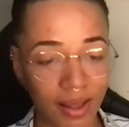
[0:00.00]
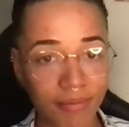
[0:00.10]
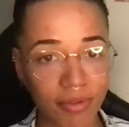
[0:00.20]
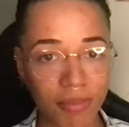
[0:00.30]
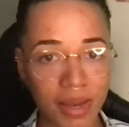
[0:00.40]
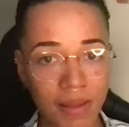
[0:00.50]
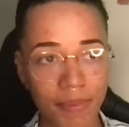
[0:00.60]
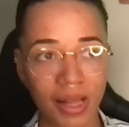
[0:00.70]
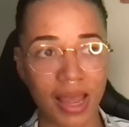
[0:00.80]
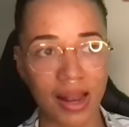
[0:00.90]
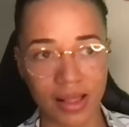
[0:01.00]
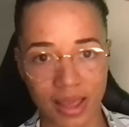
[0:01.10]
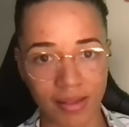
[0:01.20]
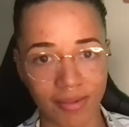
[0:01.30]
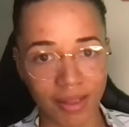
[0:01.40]
loves to manipulate
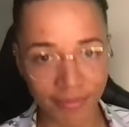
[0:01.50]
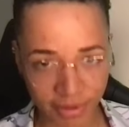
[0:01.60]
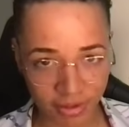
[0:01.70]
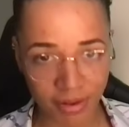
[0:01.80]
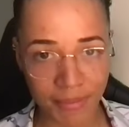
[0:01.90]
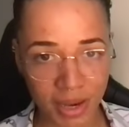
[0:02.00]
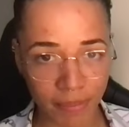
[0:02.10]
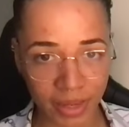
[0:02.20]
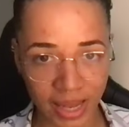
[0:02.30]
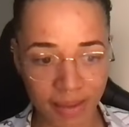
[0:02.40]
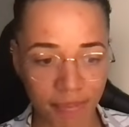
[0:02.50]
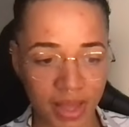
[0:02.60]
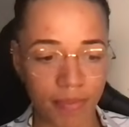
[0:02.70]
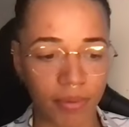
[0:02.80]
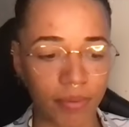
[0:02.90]
things, loves to manipulate
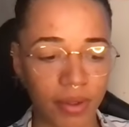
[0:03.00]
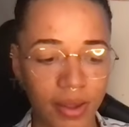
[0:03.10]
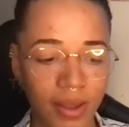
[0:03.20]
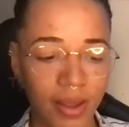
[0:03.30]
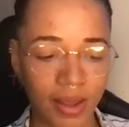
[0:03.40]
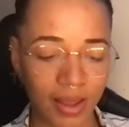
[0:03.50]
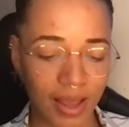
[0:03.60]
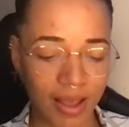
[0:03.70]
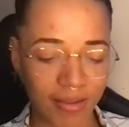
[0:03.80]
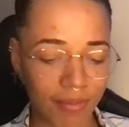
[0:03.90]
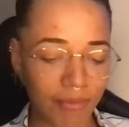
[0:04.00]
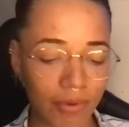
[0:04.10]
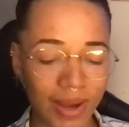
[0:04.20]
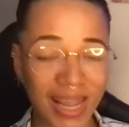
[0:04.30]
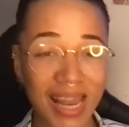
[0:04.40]
people. Okay, some of
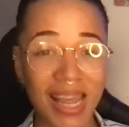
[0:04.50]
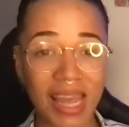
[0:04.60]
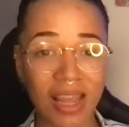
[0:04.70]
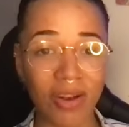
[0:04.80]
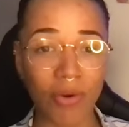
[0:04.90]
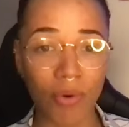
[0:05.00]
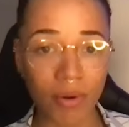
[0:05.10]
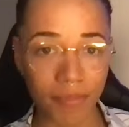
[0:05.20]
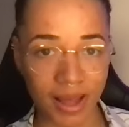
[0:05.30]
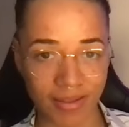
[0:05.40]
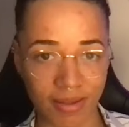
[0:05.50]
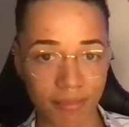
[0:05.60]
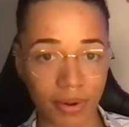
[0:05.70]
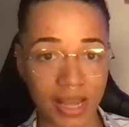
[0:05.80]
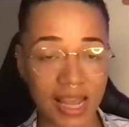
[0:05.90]
you are getting ignored by
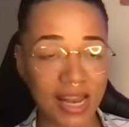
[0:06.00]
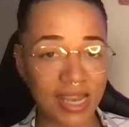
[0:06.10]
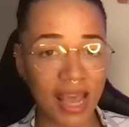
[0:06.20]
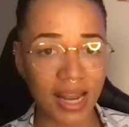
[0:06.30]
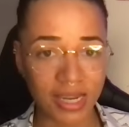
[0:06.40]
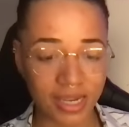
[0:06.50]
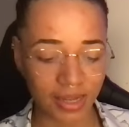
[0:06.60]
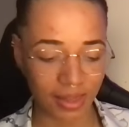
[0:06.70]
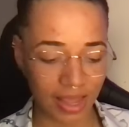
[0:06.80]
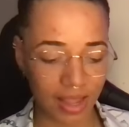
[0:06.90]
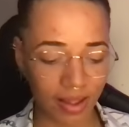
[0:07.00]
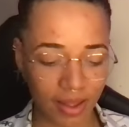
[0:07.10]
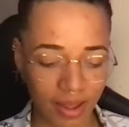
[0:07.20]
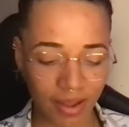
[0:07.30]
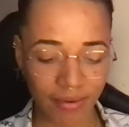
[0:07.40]
somebody intentionally,
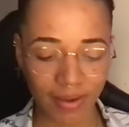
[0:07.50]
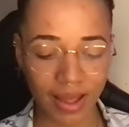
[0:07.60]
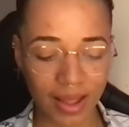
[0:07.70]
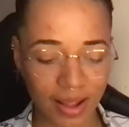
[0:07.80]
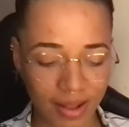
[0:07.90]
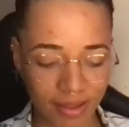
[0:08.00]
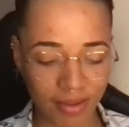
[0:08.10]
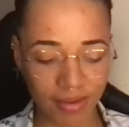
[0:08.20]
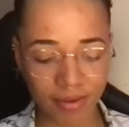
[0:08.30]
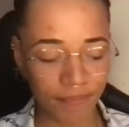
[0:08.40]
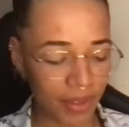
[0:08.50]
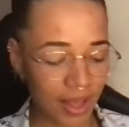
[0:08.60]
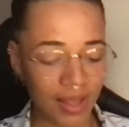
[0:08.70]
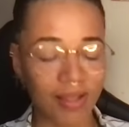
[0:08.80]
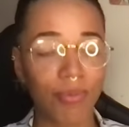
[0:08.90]
right? And this is,
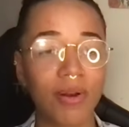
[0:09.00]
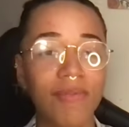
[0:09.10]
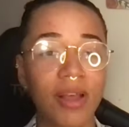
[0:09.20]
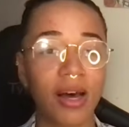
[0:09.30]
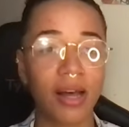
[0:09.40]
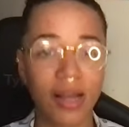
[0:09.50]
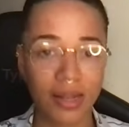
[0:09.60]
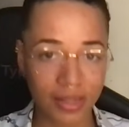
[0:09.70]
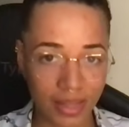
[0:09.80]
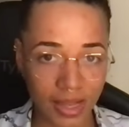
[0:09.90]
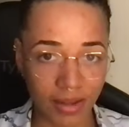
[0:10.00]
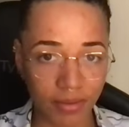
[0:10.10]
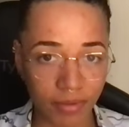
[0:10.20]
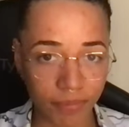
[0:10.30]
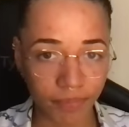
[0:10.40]
is one of the hardest
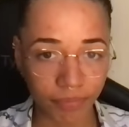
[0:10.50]
things.